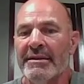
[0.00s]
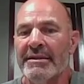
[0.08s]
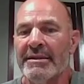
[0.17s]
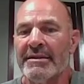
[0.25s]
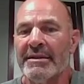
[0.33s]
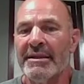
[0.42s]

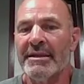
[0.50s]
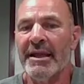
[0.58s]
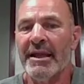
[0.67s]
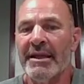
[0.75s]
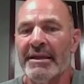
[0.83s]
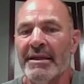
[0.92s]
just didn't
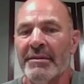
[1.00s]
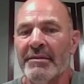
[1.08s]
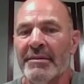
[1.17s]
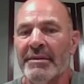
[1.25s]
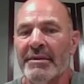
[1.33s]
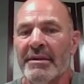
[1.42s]
like him,
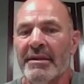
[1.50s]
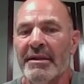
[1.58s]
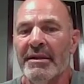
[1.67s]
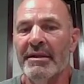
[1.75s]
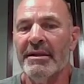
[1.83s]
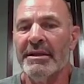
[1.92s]
and
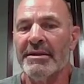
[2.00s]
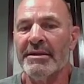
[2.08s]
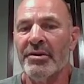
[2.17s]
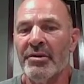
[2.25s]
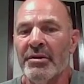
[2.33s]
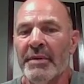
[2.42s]
he told